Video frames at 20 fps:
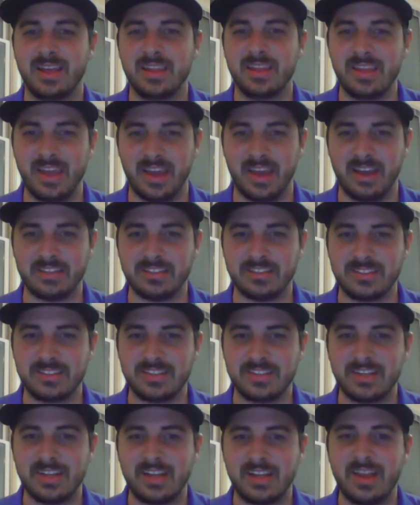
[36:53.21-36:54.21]
Yes.
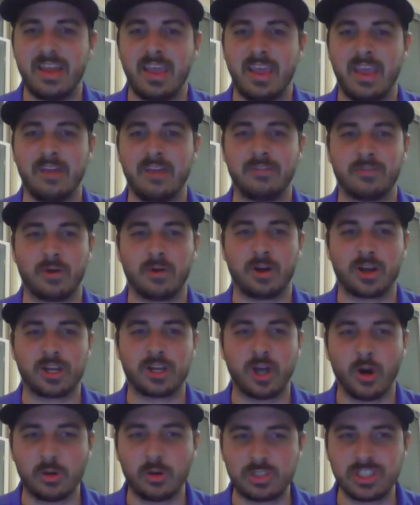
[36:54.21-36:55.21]
And for a
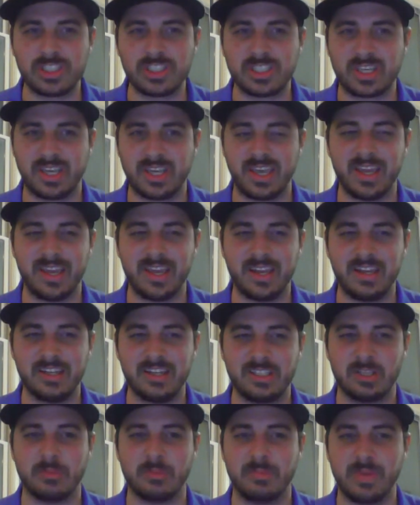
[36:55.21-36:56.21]
coach's kid
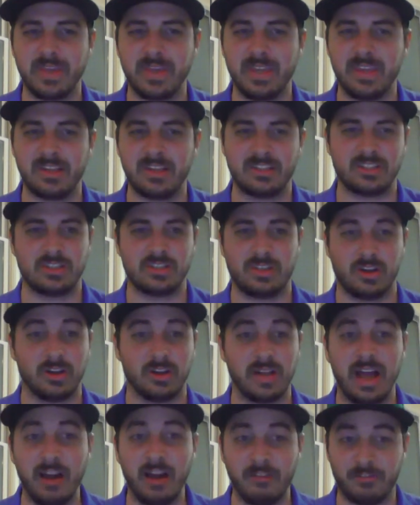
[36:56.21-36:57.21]

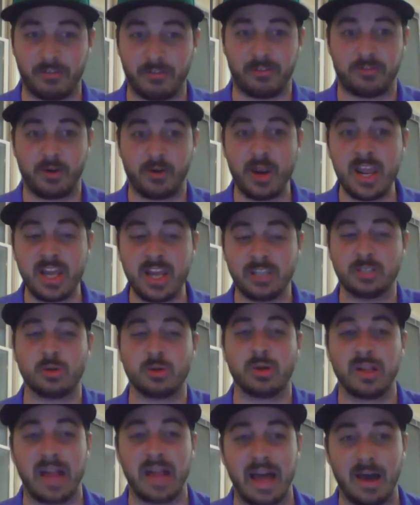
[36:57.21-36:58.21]
for Fran
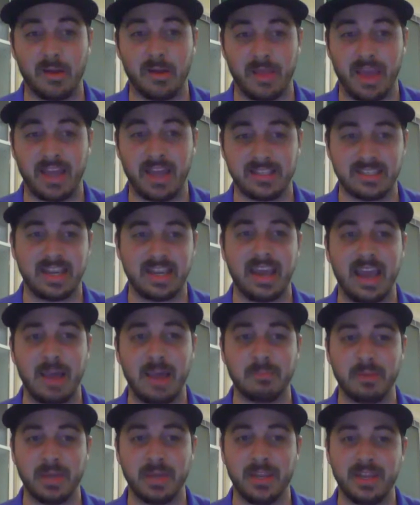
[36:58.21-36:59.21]
to allow that to
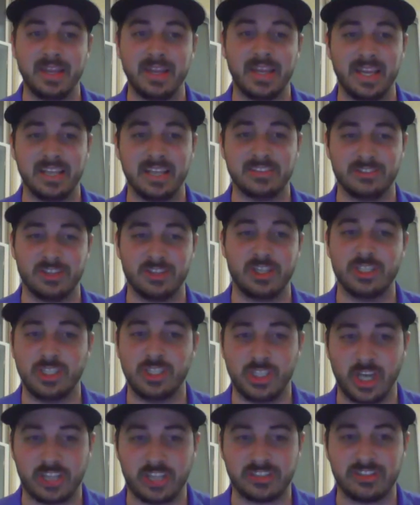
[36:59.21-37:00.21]
happen is an
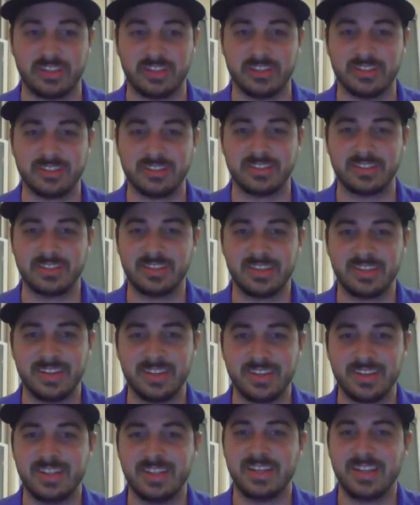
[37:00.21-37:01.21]
injustice.
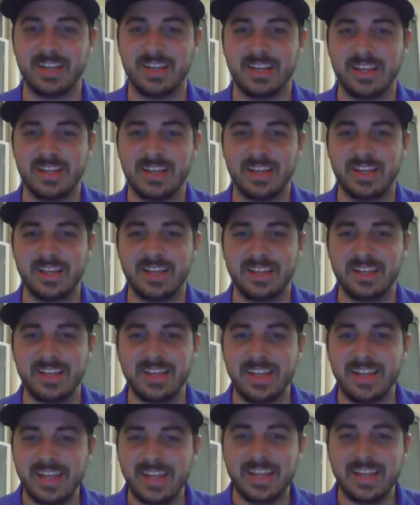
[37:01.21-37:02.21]
That
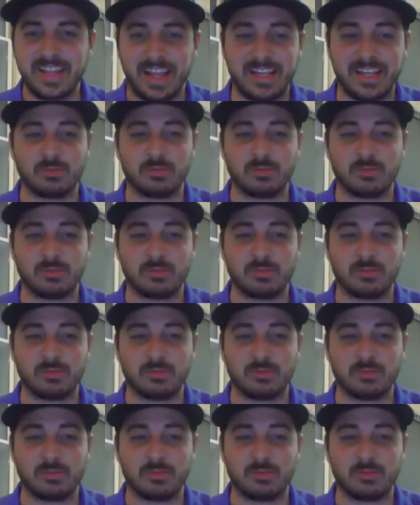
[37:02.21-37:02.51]
is